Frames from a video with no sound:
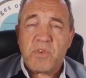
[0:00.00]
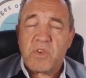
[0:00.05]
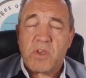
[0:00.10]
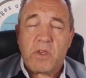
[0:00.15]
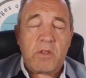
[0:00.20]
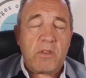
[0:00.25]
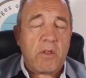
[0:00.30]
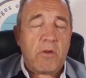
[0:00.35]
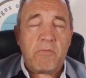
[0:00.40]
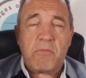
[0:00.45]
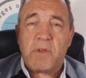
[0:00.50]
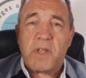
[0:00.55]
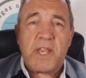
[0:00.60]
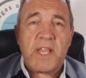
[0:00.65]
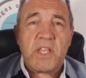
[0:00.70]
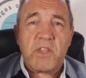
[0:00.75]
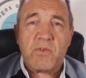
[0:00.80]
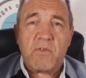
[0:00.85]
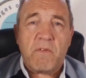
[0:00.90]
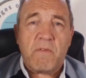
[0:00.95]
So you don't
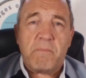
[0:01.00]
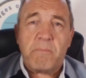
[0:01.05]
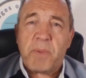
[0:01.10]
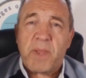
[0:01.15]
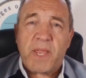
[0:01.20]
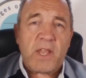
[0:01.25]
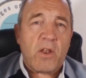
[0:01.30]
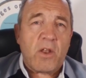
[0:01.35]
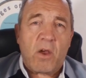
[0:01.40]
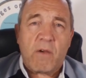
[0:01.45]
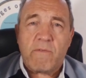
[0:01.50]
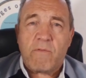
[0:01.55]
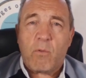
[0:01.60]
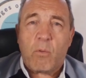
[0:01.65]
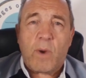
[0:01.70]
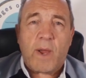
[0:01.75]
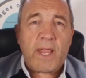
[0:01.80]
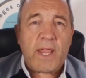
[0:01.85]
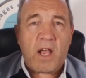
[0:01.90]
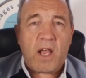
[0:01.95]
need to have been
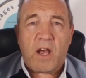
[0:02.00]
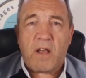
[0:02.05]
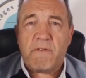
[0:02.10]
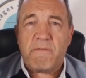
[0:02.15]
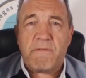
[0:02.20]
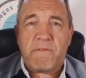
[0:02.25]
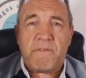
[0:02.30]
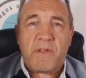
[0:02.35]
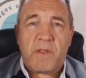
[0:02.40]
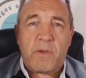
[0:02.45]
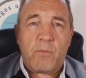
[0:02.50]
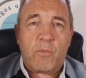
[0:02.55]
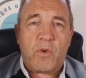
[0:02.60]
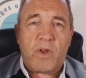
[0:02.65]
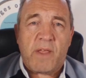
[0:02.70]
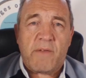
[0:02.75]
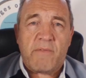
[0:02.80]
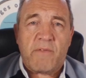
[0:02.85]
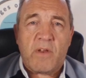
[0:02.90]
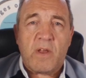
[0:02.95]
overweight, unfit,
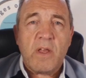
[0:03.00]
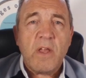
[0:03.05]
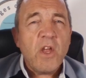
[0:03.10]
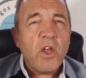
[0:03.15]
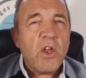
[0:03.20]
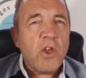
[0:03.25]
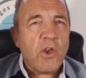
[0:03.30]
whatever.